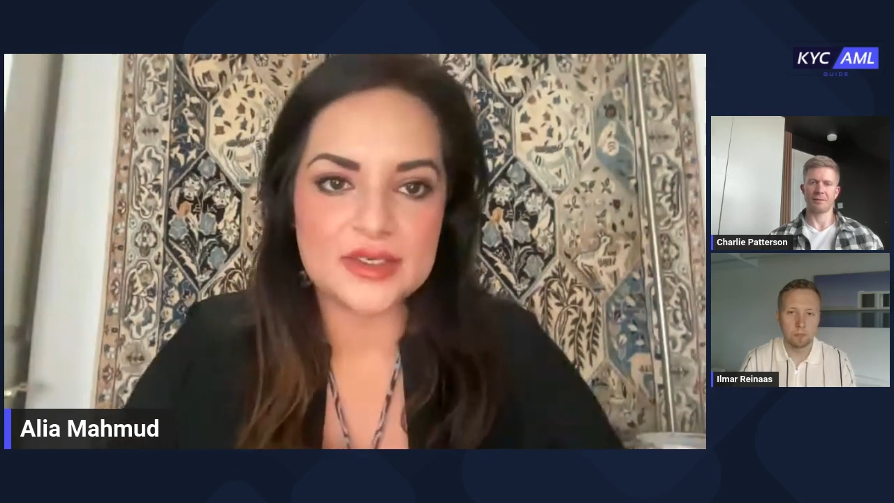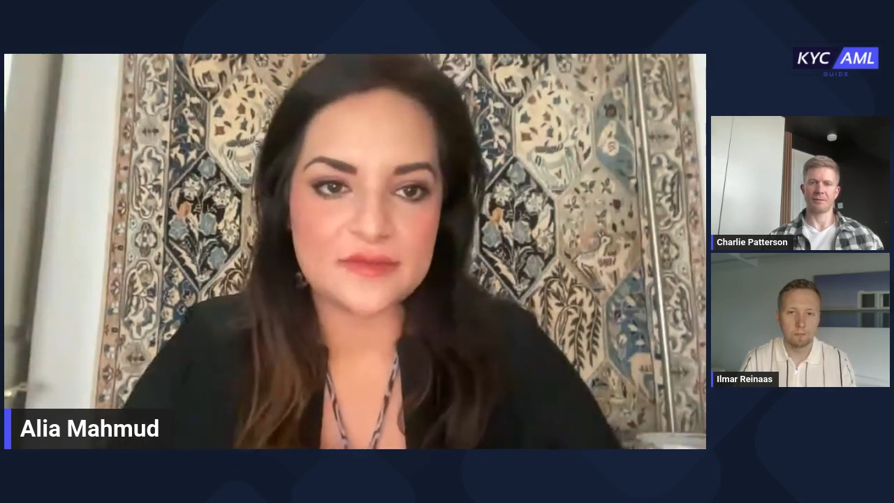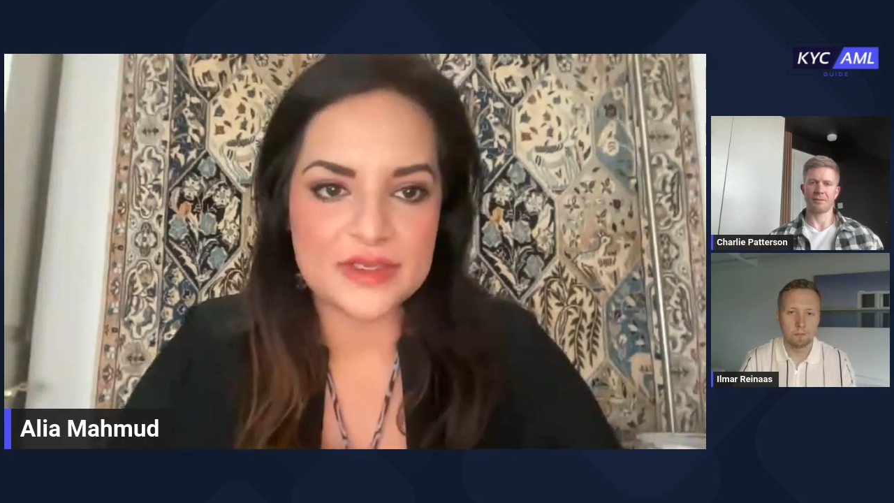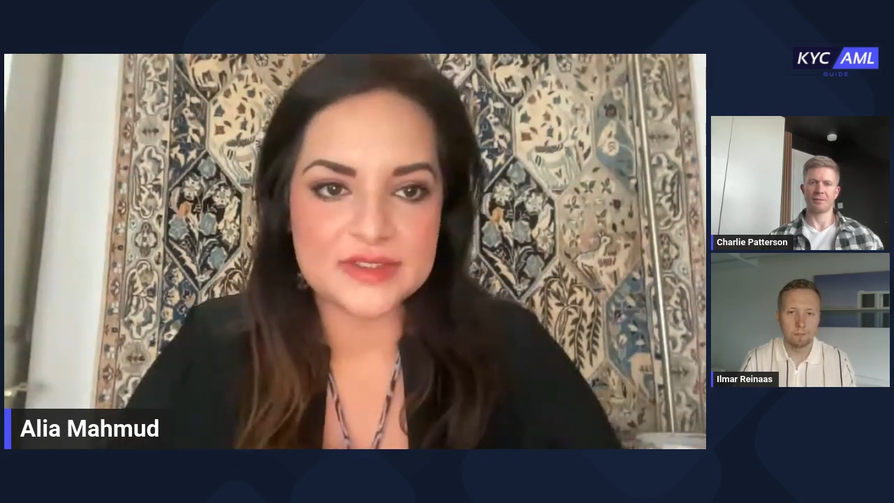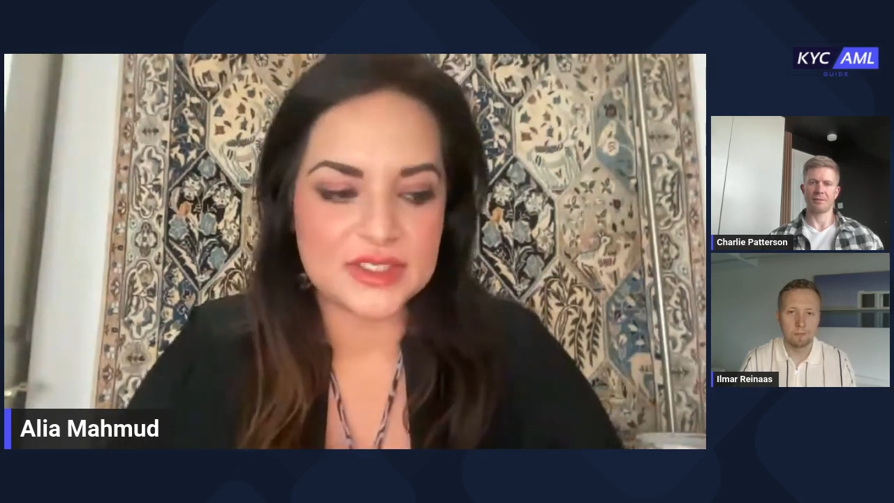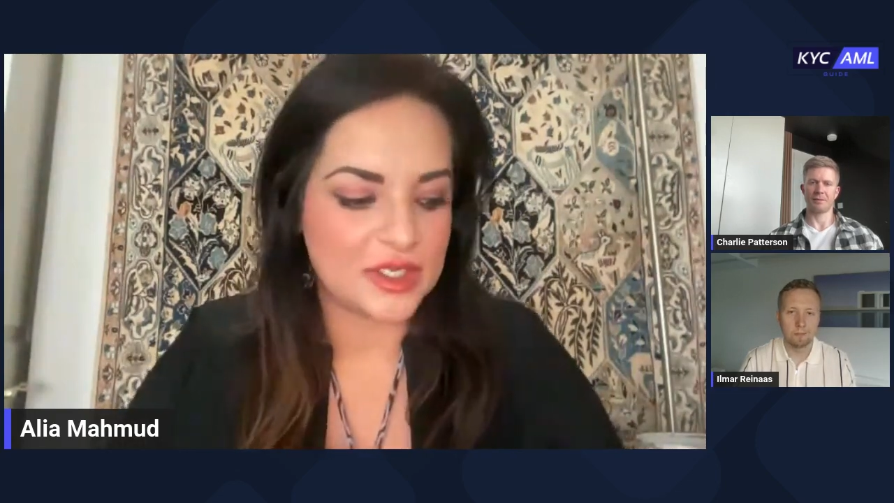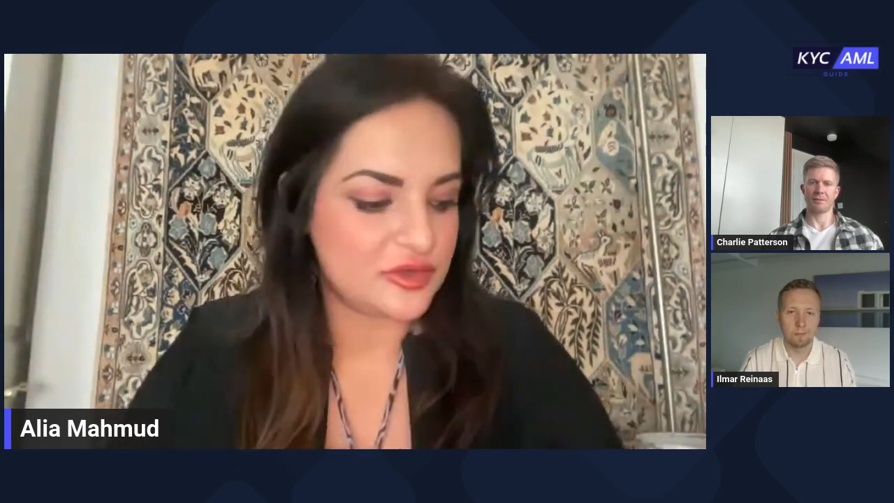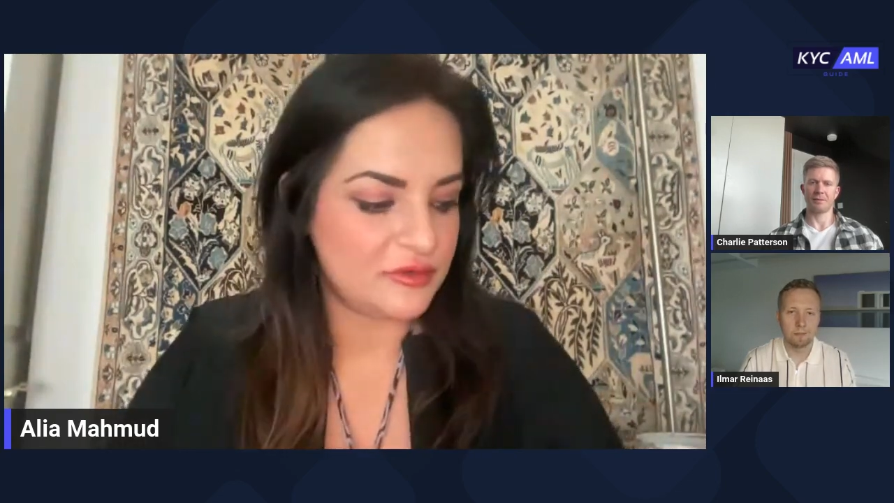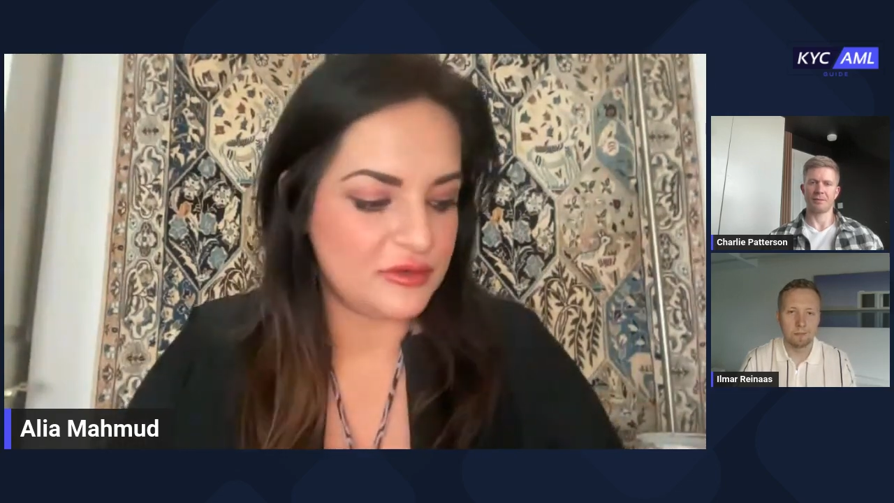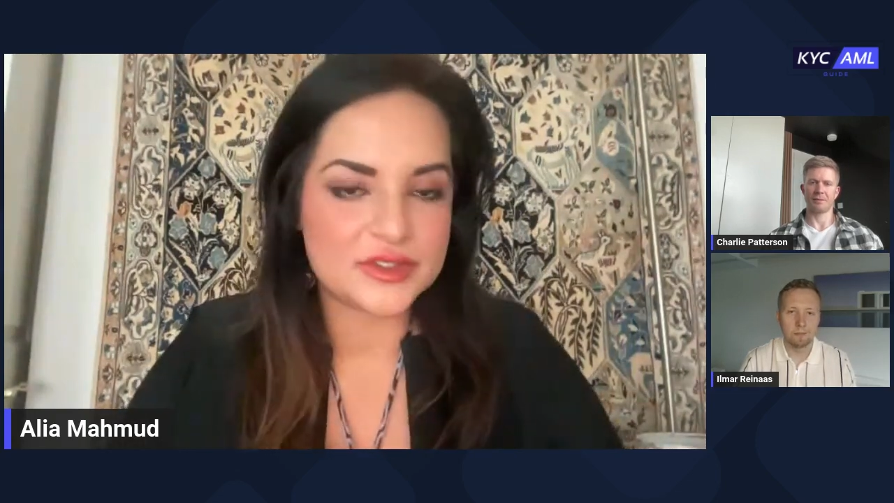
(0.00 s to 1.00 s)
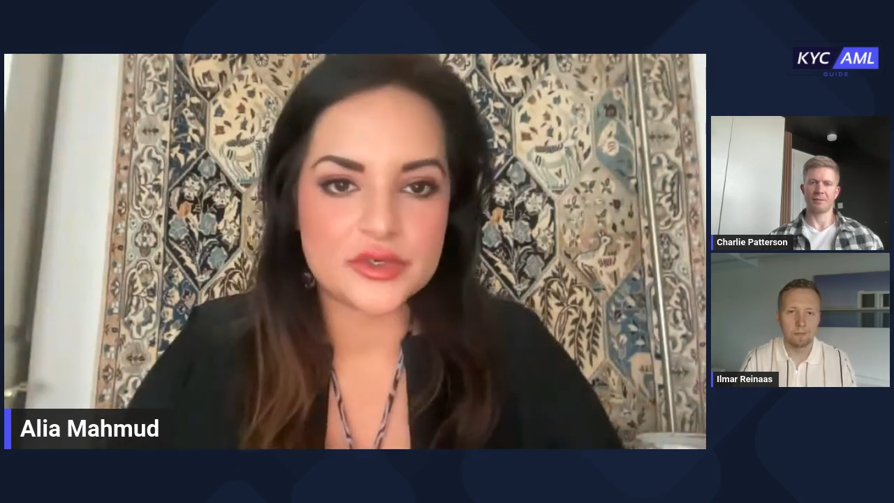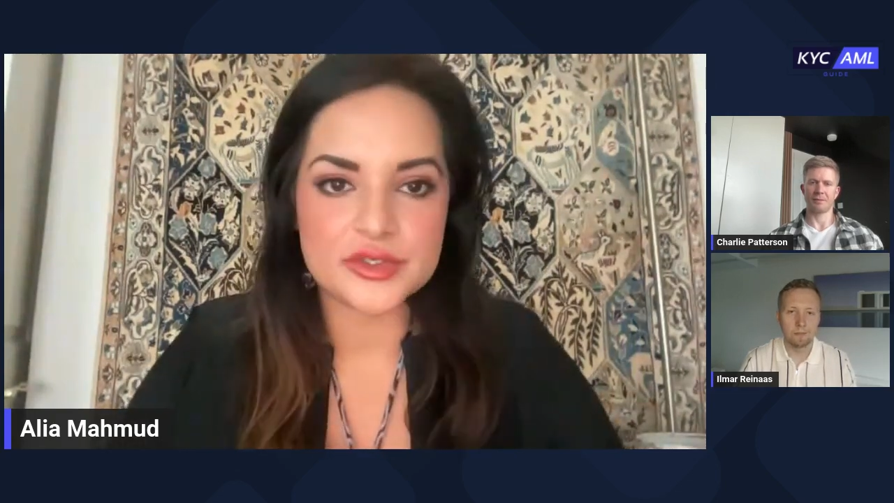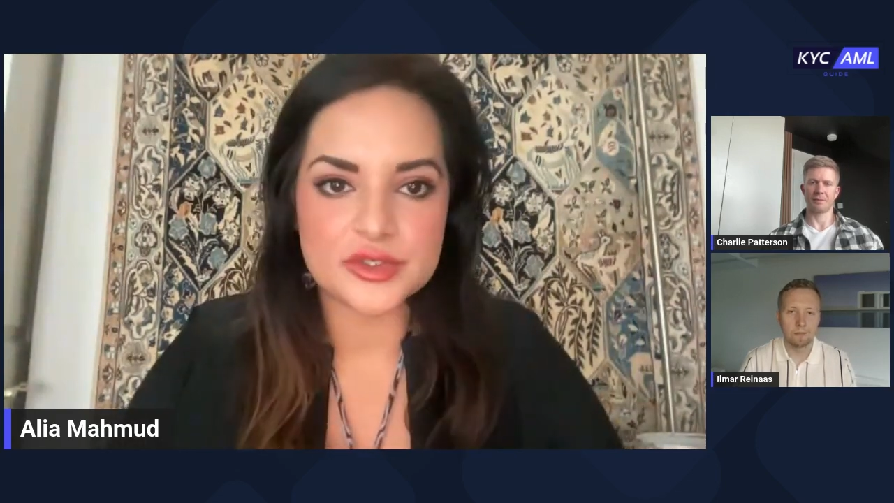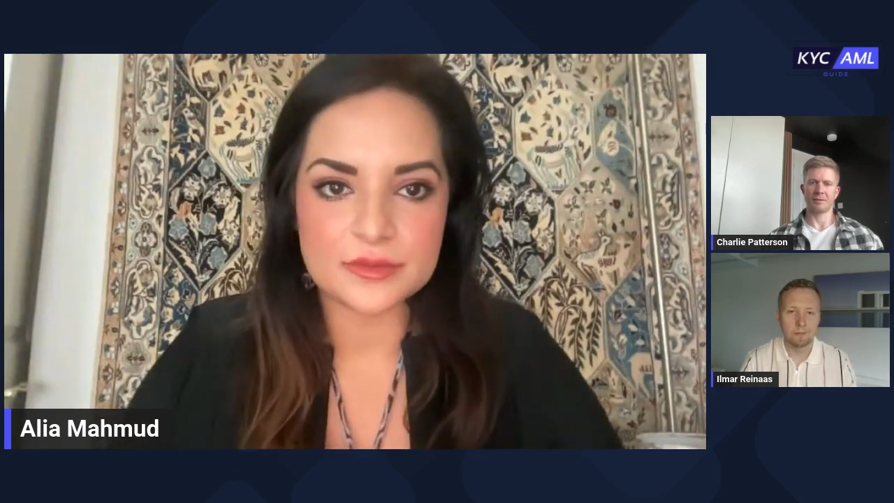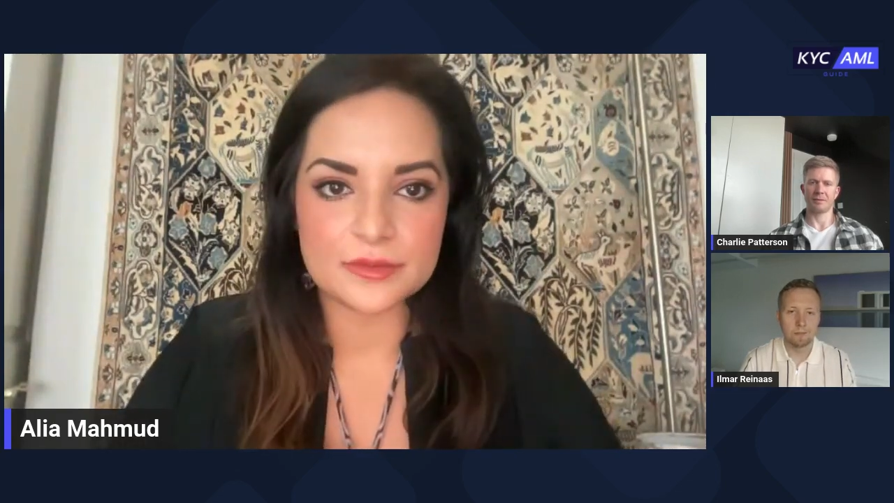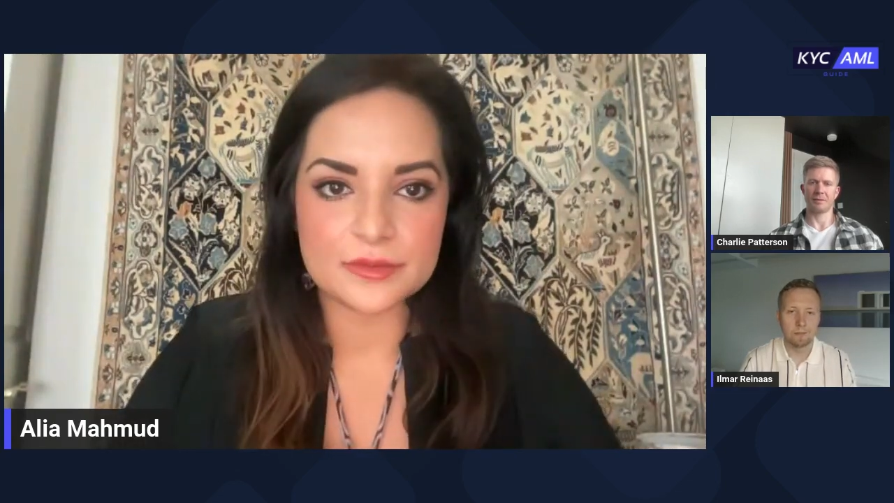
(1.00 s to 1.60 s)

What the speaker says: investigatory research.